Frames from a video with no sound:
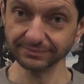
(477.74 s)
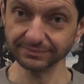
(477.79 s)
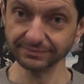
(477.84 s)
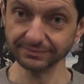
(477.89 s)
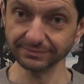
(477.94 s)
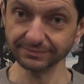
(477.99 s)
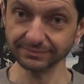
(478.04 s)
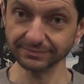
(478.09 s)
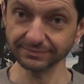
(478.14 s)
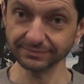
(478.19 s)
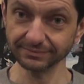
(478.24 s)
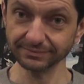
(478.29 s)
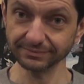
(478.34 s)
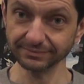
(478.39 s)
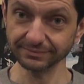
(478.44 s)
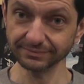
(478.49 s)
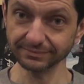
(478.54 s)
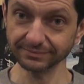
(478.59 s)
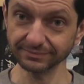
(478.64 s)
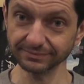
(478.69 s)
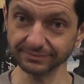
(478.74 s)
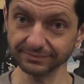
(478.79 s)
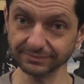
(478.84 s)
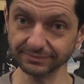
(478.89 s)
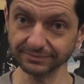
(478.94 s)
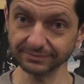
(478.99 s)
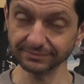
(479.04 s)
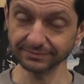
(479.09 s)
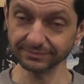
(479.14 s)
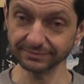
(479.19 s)

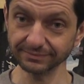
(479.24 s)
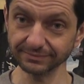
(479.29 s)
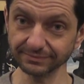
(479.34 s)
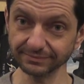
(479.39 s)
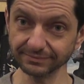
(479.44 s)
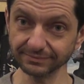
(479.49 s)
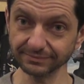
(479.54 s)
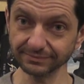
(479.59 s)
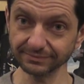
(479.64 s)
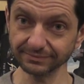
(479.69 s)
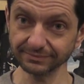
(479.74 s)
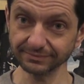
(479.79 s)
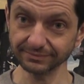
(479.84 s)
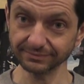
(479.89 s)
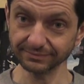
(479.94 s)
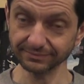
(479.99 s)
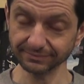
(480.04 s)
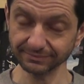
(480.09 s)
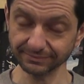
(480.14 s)
This person isn't speaking.